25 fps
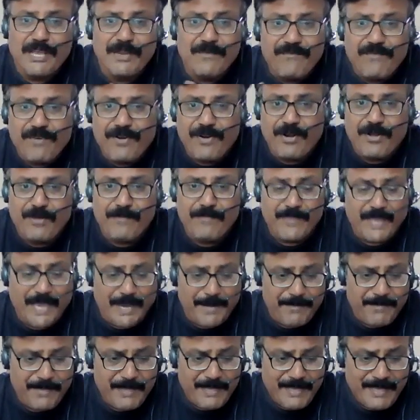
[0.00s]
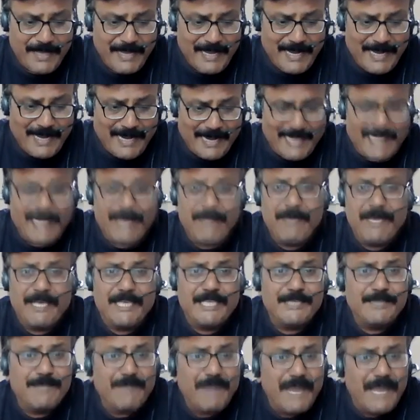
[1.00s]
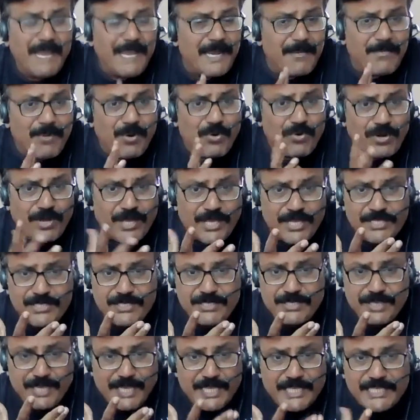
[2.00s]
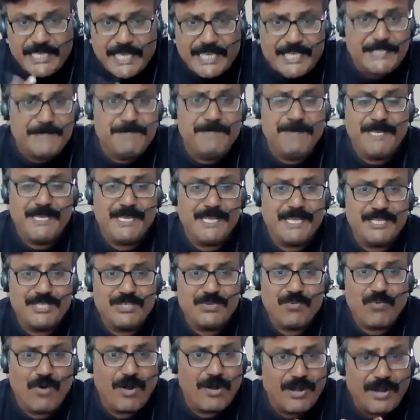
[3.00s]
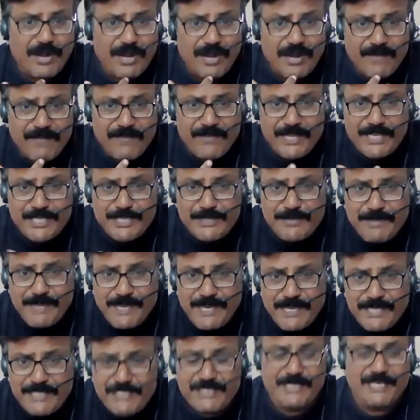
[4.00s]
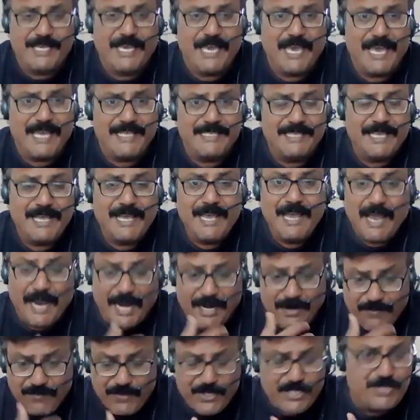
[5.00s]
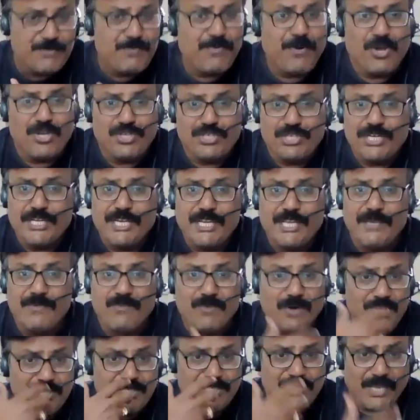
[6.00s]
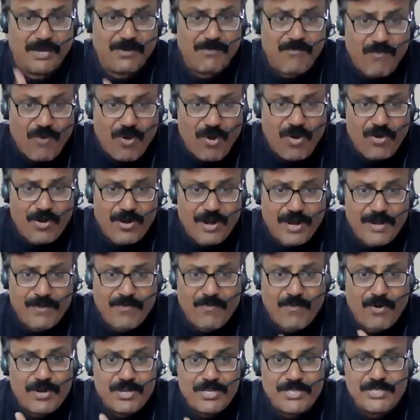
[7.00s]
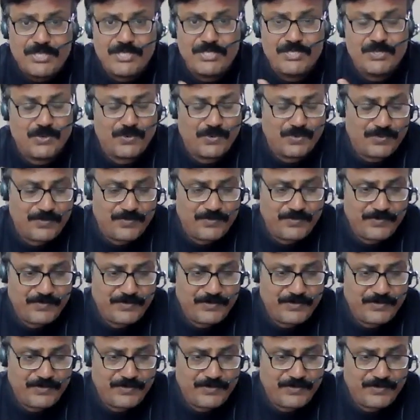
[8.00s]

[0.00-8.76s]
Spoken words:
in front of them. Let him explain about his experience, what kind of experience he has and which project he was involved and what is his role.